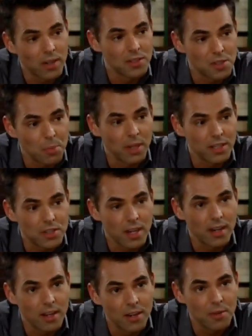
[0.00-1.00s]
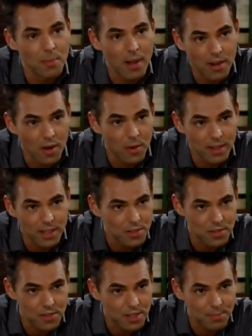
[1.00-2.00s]
on Sabrina trying to undermine our
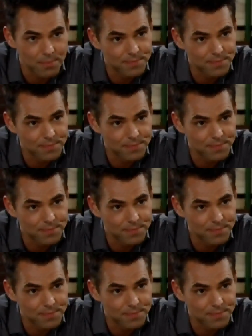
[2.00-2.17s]
relationship.